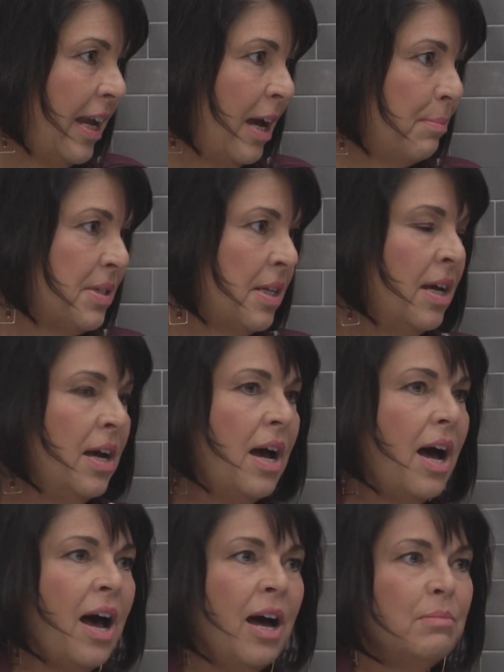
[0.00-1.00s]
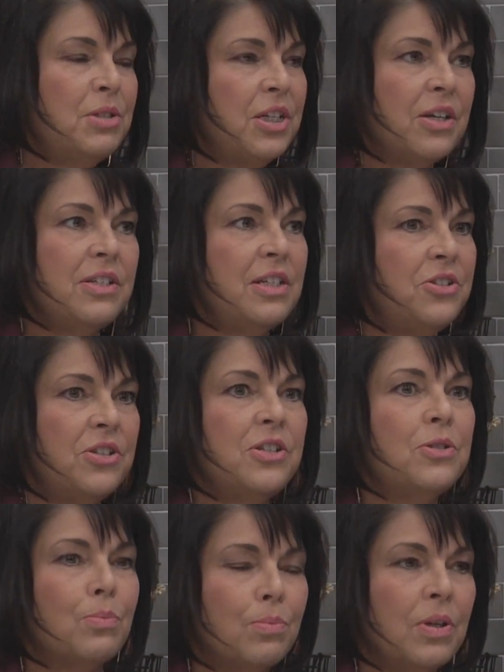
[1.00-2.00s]
camps. She goes, "It
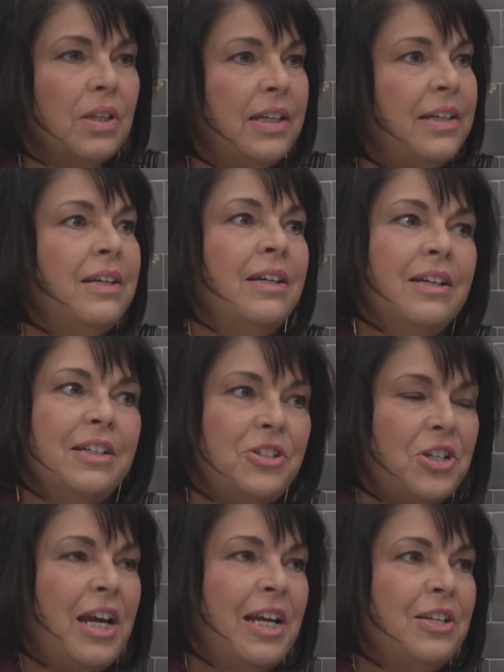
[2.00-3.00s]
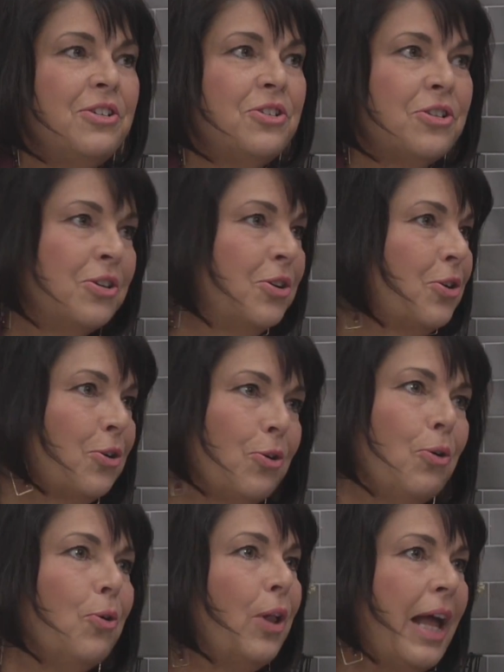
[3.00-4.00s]
just really changed her
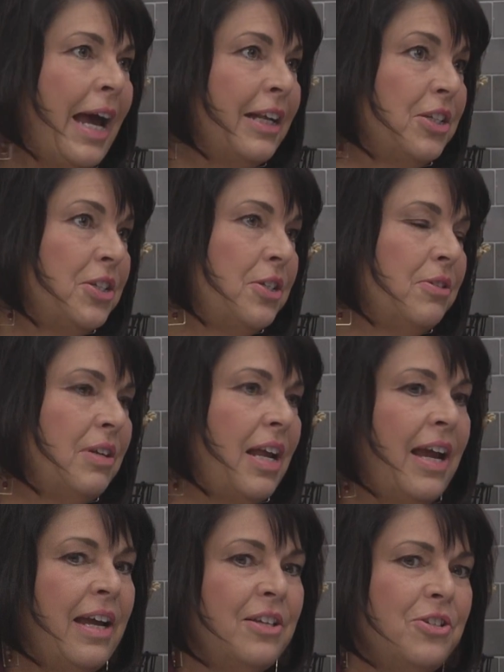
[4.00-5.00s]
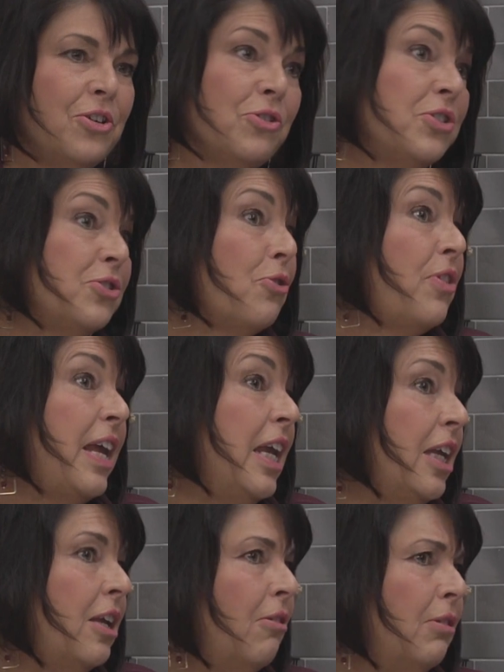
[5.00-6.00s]
whole attitude." And she goes, "So
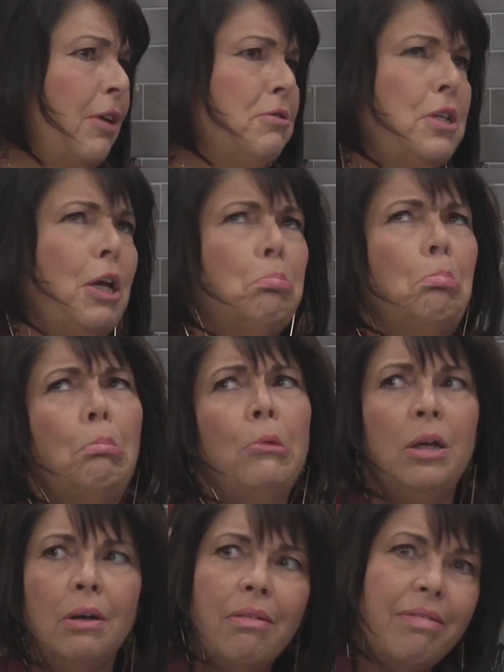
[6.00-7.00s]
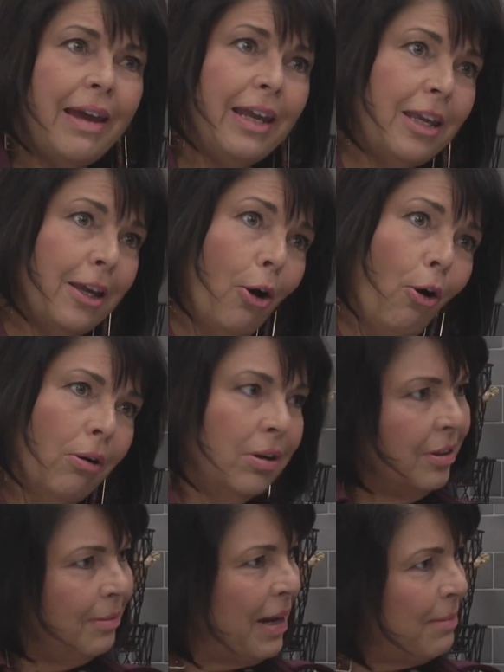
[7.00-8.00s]
thank you." And I was like, "Thank you."
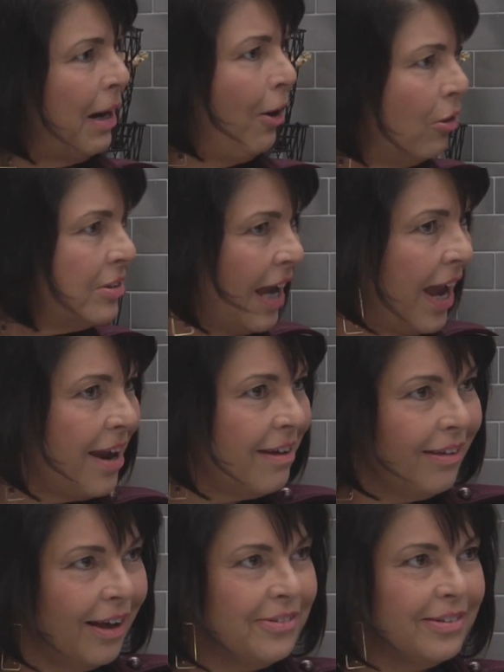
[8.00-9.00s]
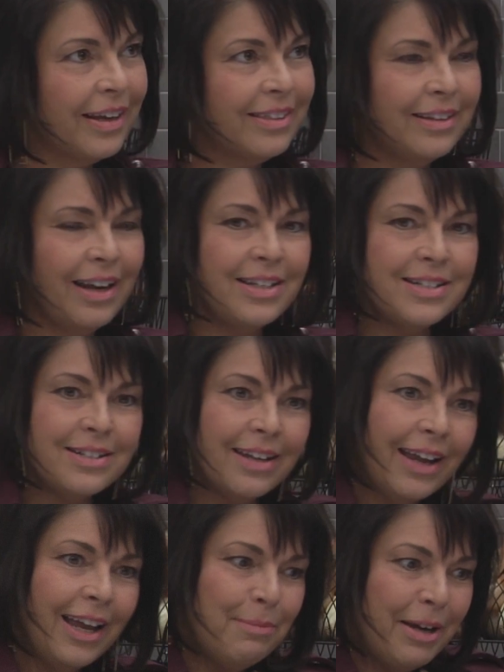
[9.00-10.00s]
Made my whole day. I was like, the nicest
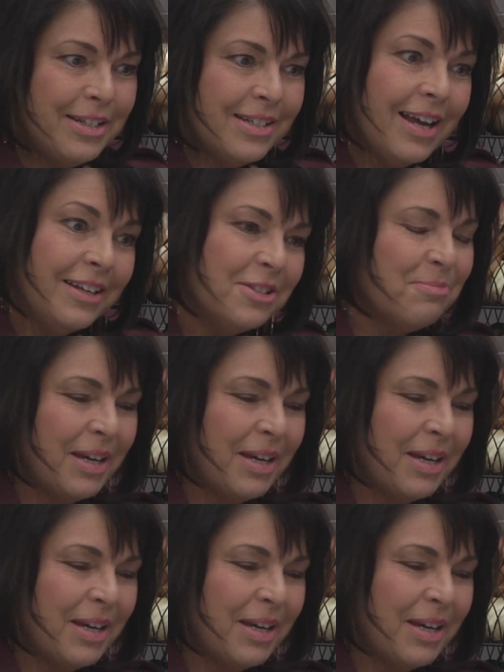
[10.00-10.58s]
thing anybody said to